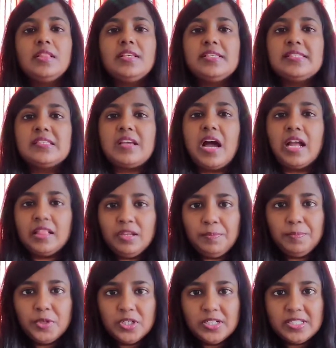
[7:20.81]
This
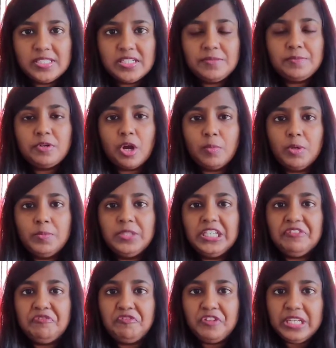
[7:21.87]
other person
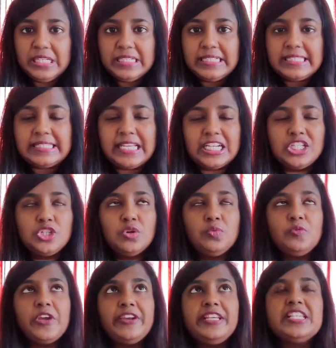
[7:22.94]
probably feels that
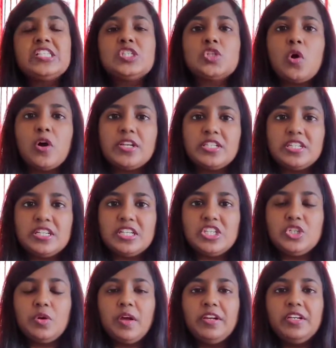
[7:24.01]
you're very
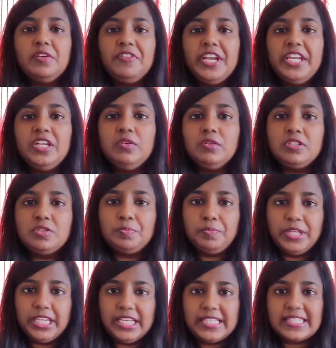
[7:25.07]
sorted, you are in a very good
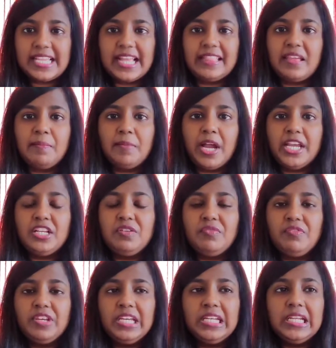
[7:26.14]
place, and they might
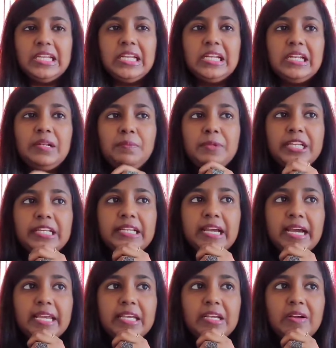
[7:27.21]
feel a little bit
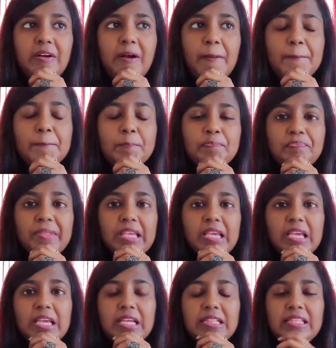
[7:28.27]
like
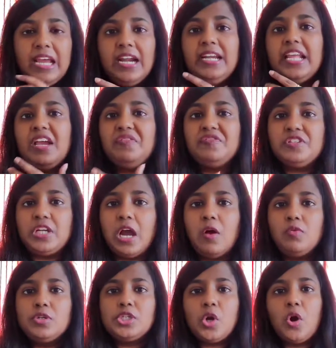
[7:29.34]
they are left
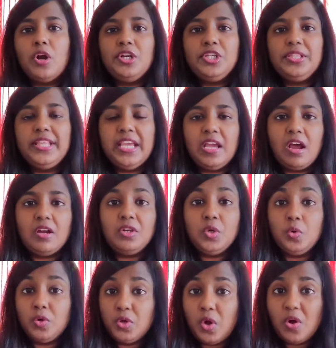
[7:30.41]
out, or they are
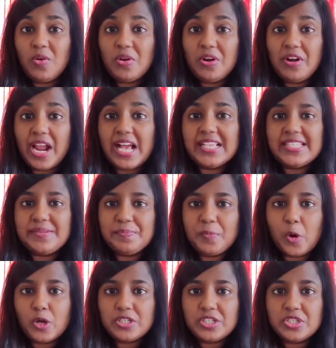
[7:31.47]
no longer as
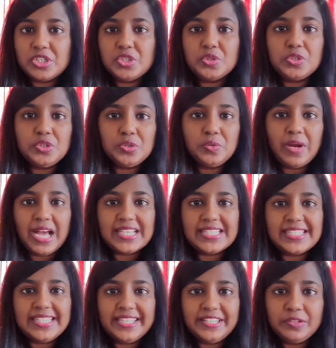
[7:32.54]
important to you
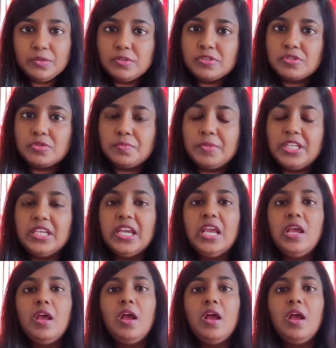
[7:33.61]
as they used to be.